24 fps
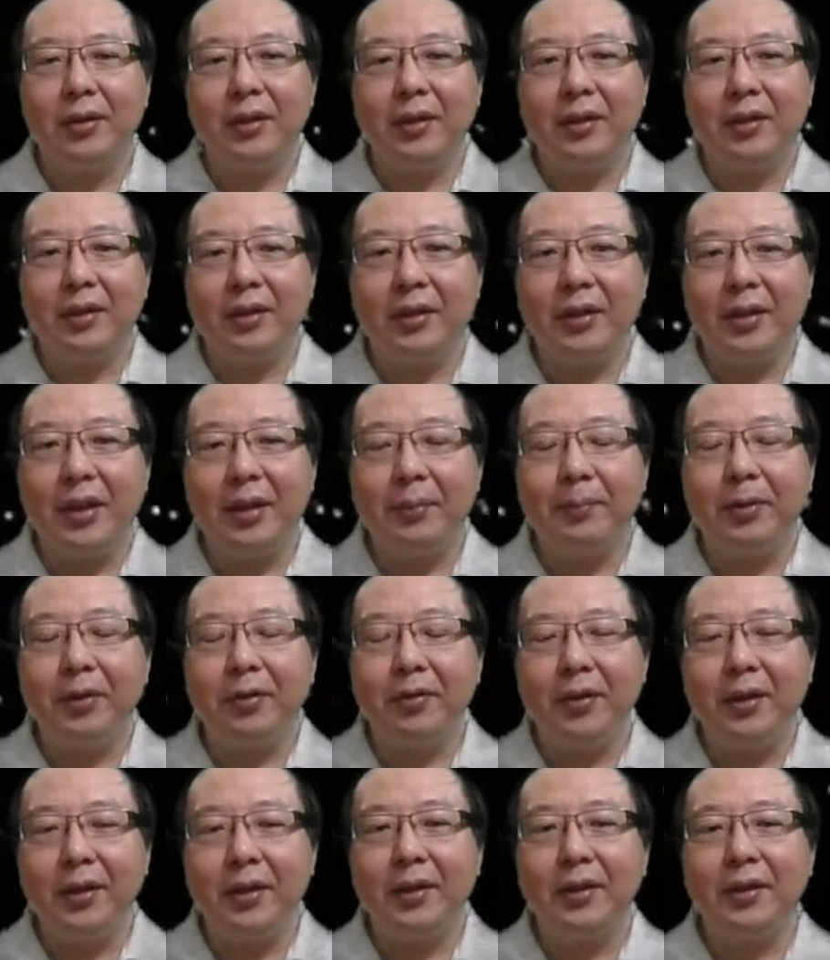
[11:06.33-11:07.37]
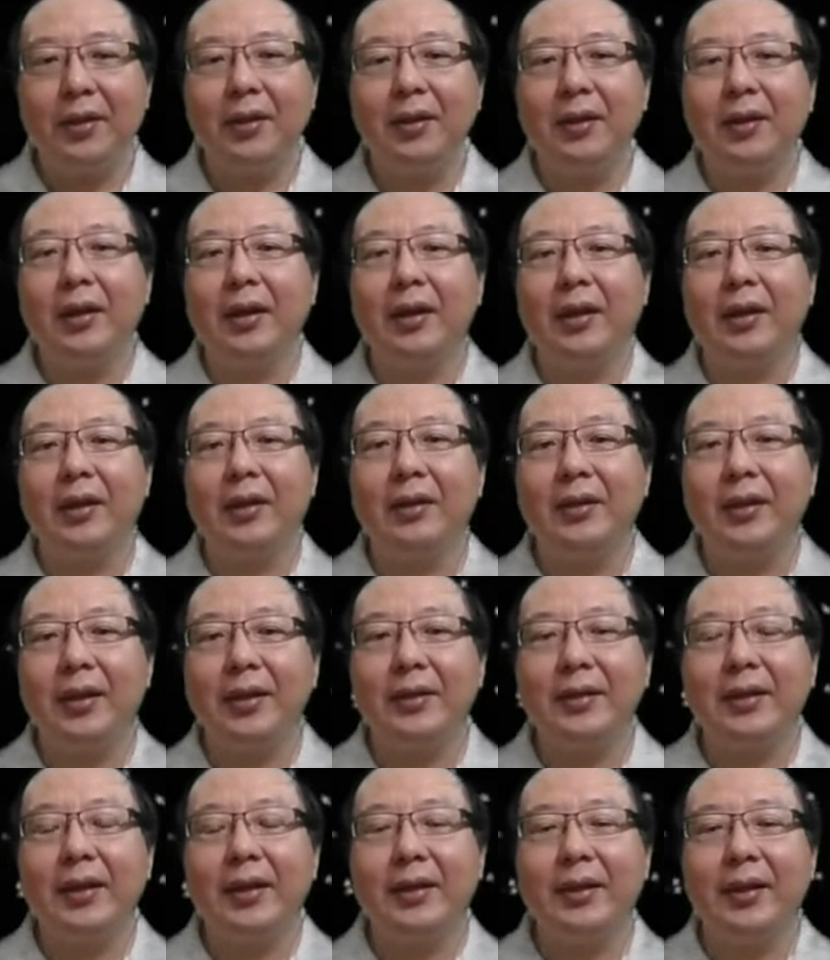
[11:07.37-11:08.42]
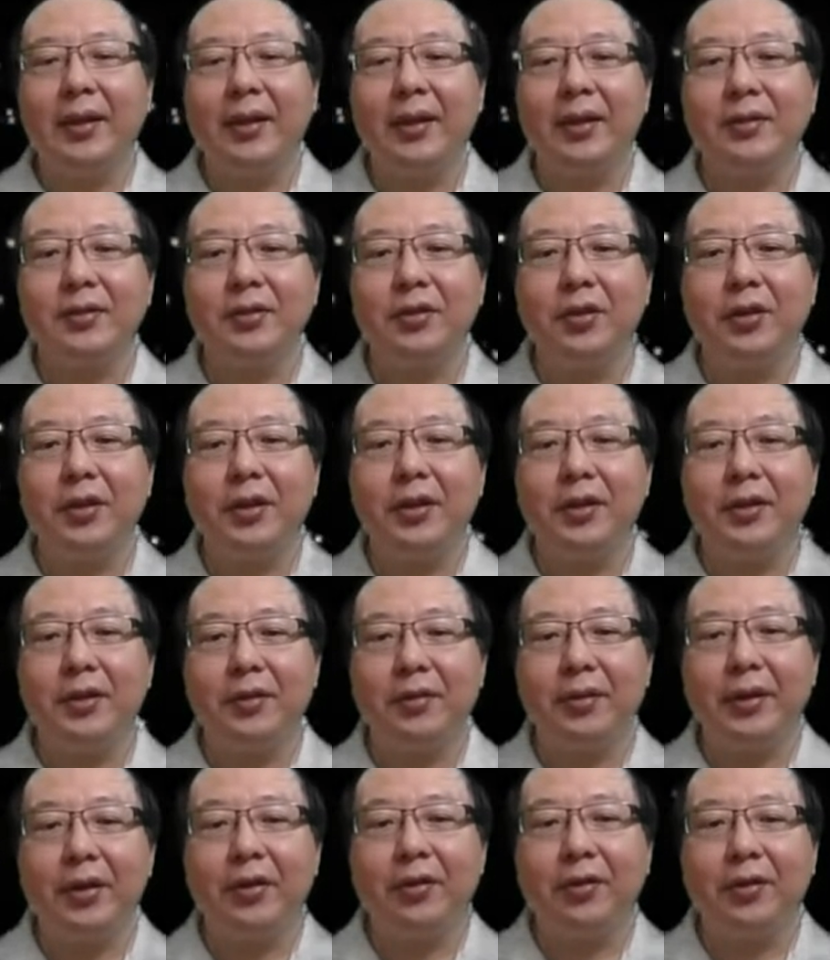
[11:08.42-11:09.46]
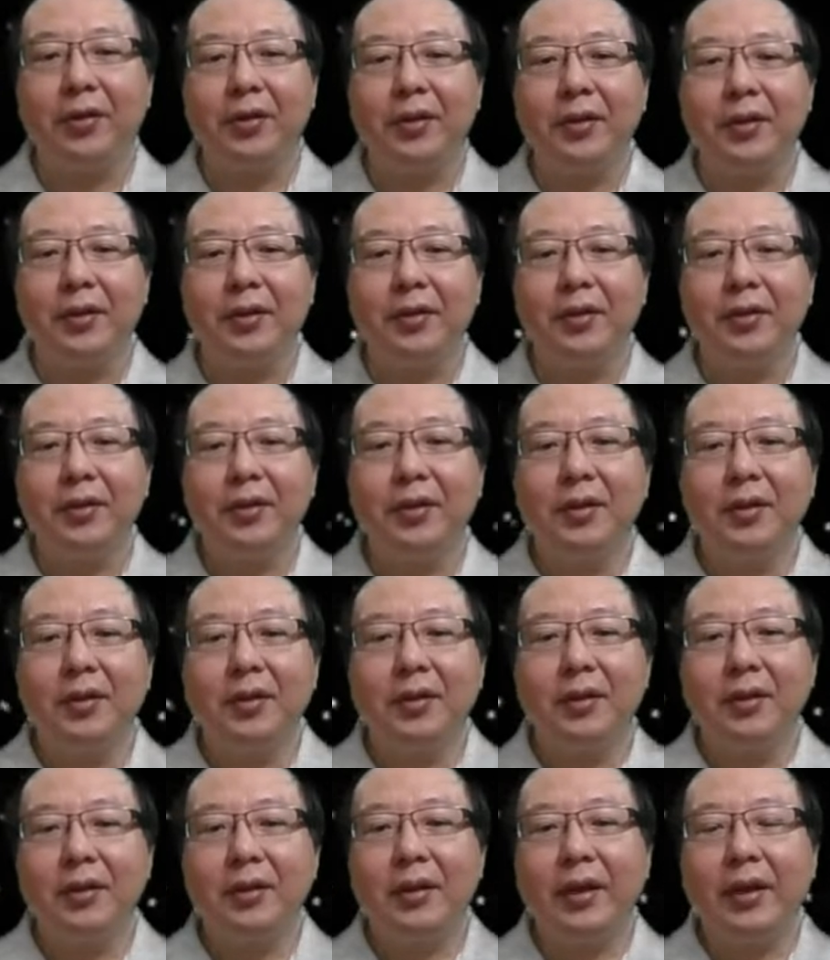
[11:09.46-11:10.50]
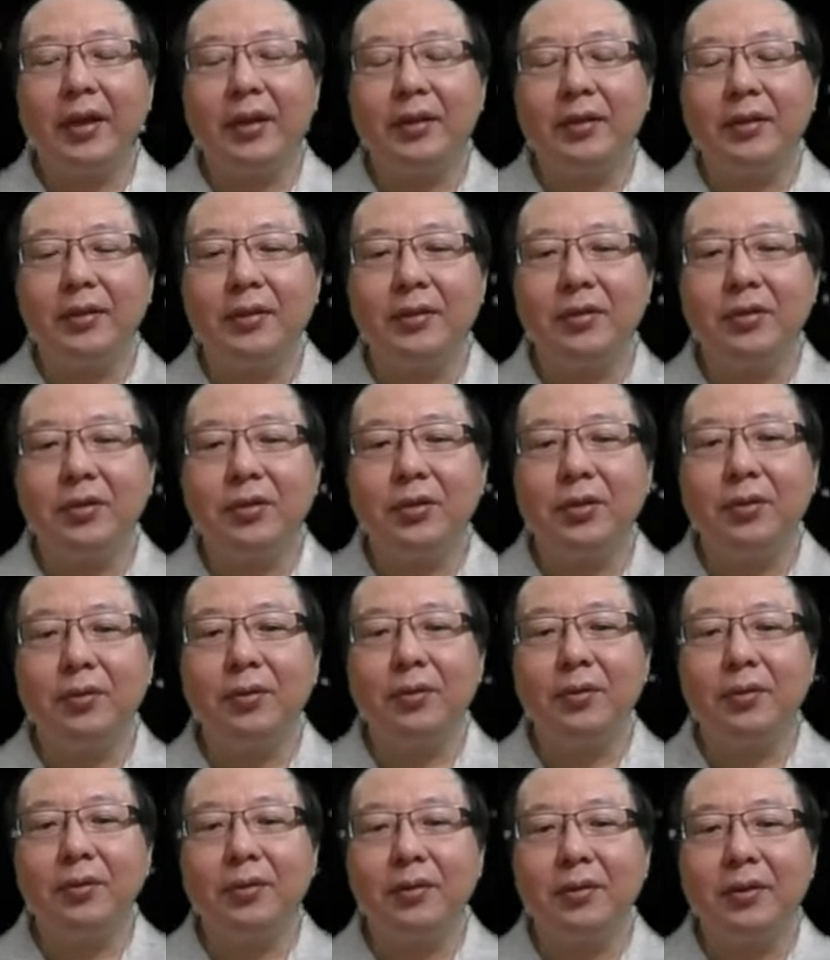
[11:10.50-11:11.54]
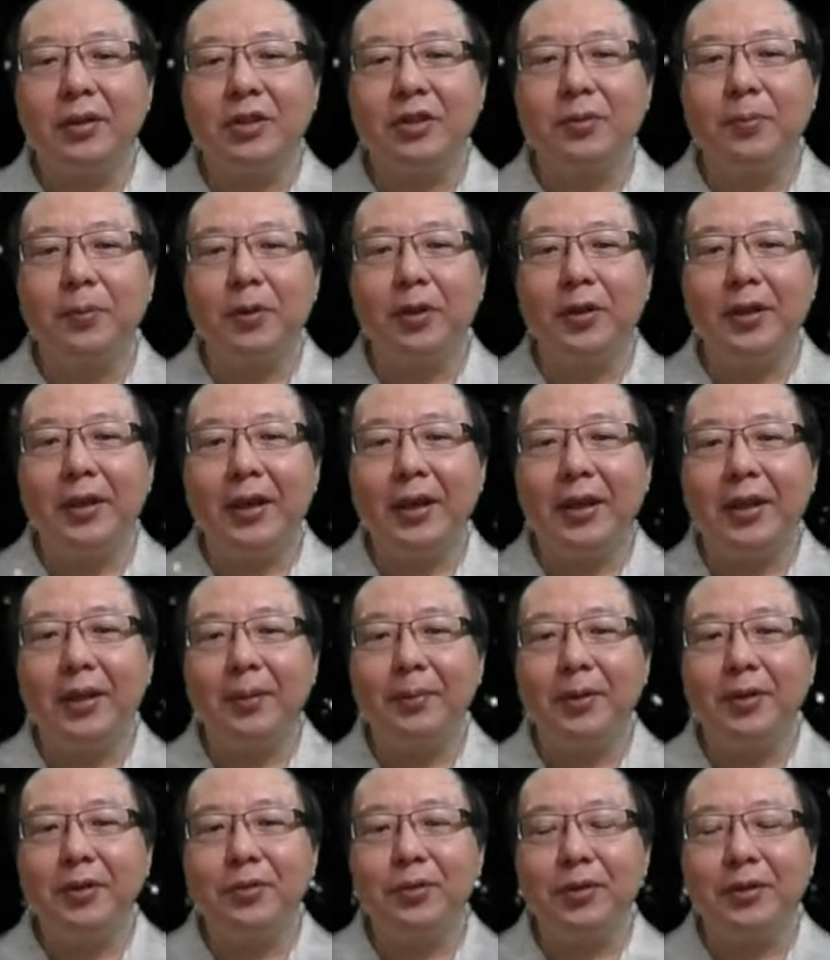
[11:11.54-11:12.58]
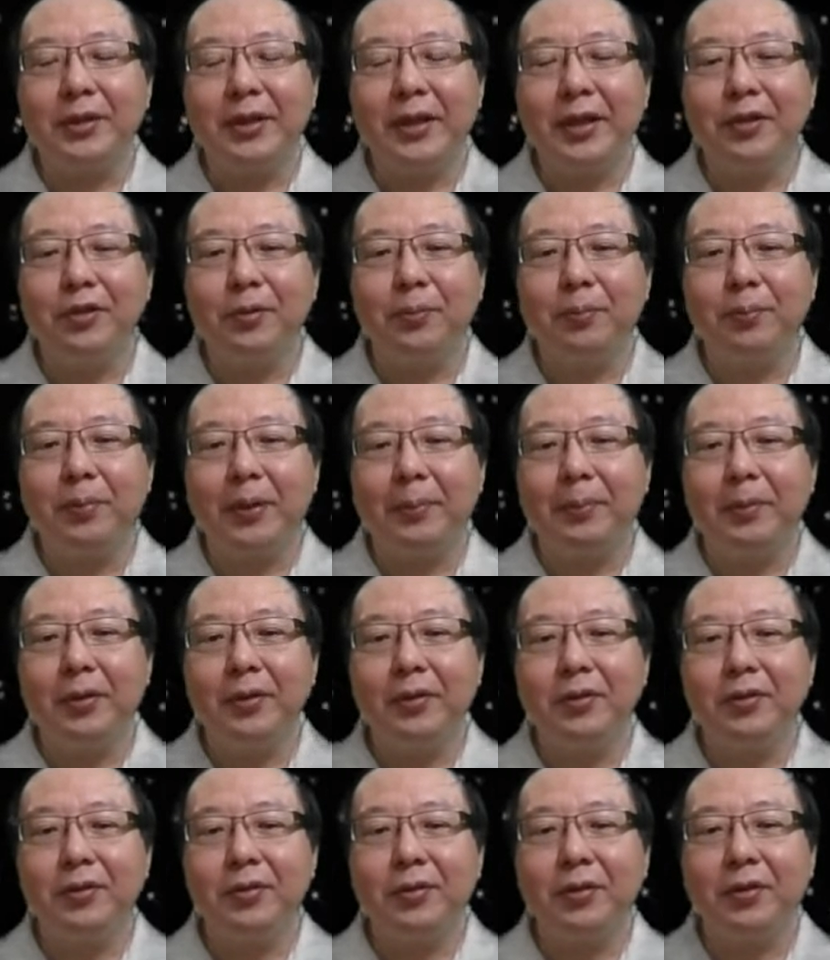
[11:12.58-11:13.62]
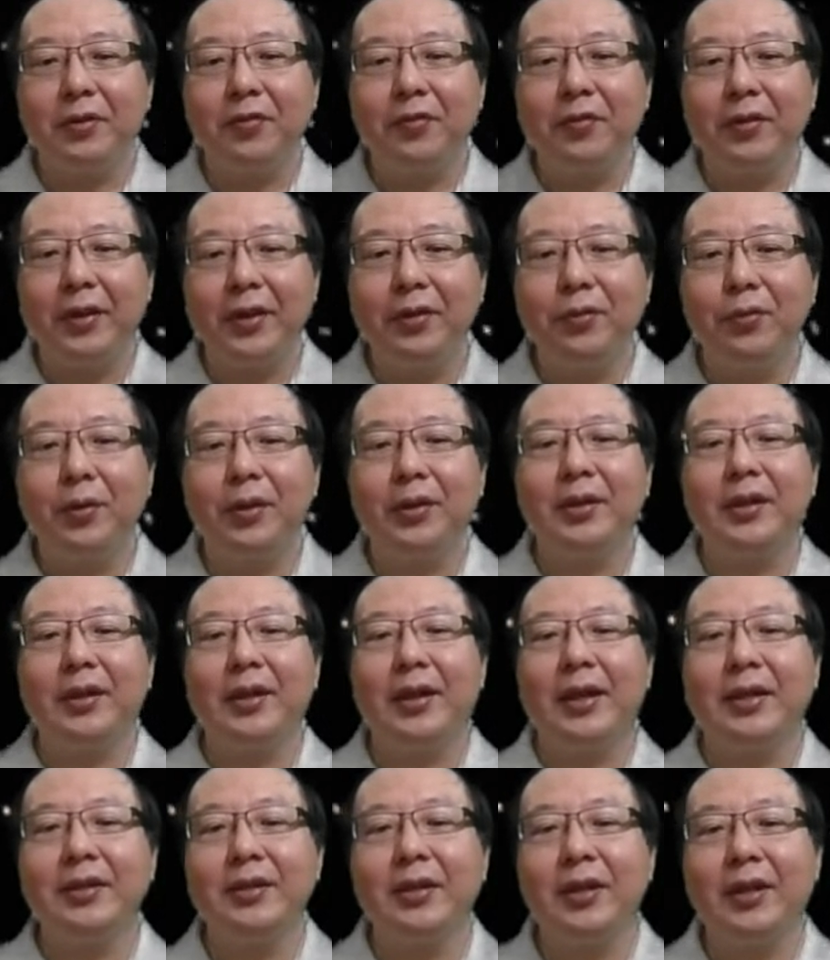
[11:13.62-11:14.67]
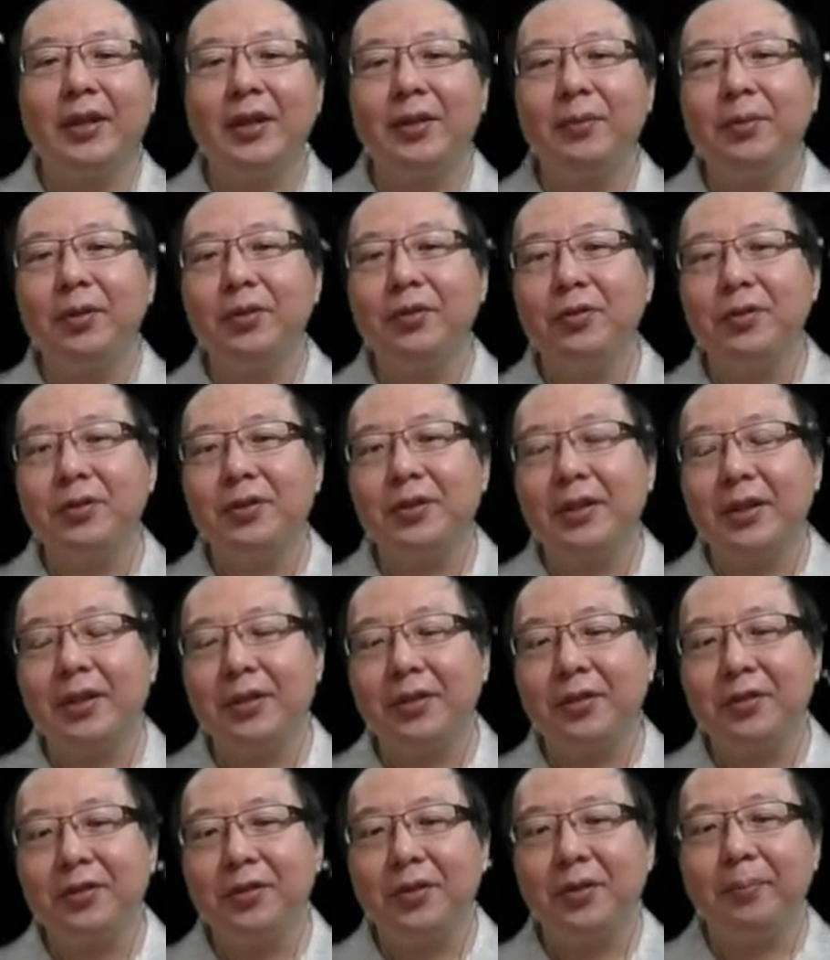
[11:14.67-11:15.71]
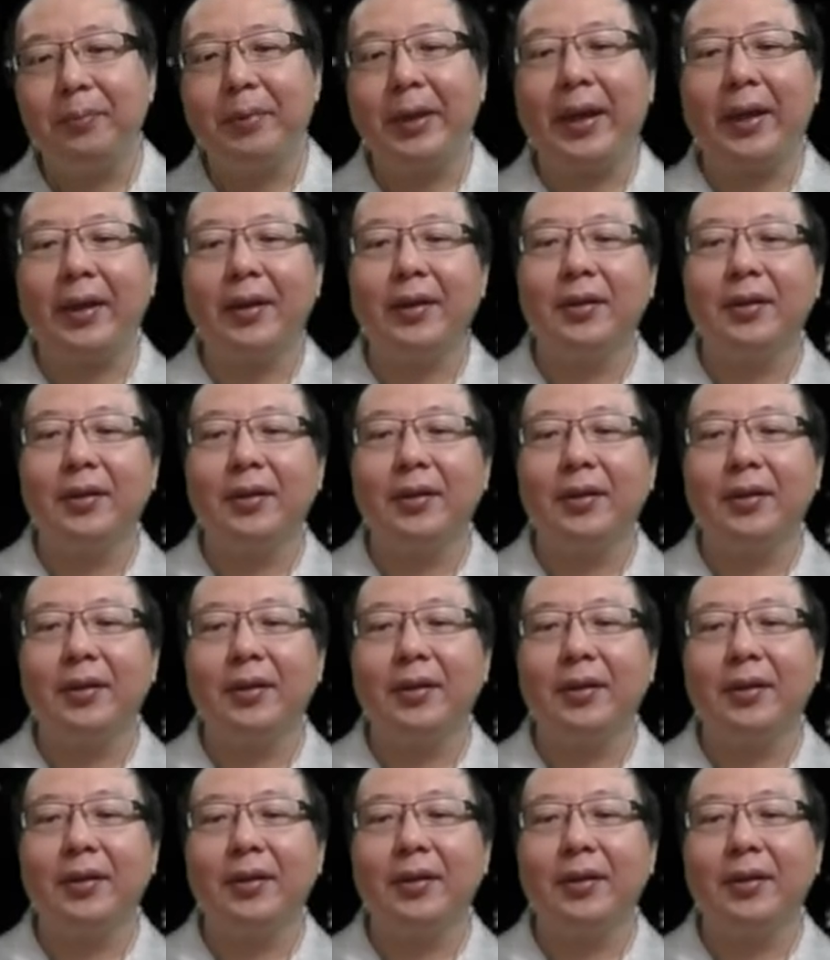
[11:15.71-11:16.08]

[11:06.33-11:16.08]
neighboring data that is not in the right order. And so the smaller elements will tend to bubble to the front while the larger elements will settle to the back.